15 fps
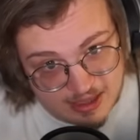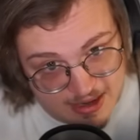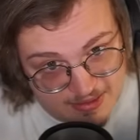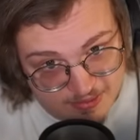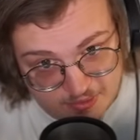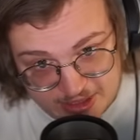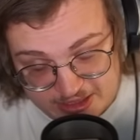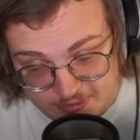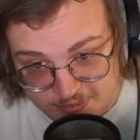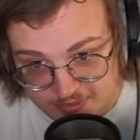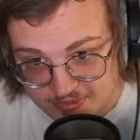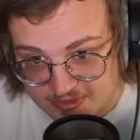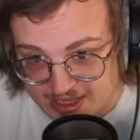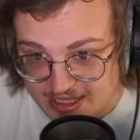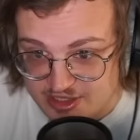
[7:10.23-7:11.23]
we,
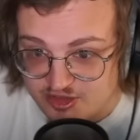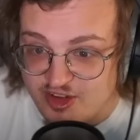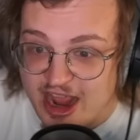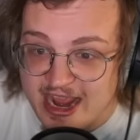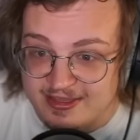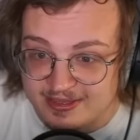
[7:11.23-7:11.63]
that's fine.